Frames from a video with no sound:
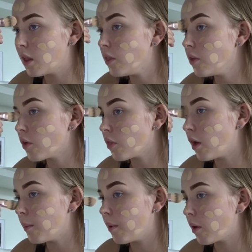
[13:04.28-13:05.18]
than the
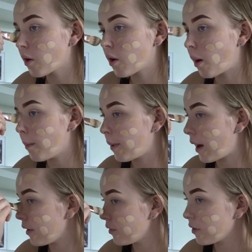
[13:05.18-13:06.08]
other, but
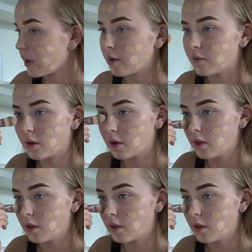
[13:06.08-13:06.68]
combined together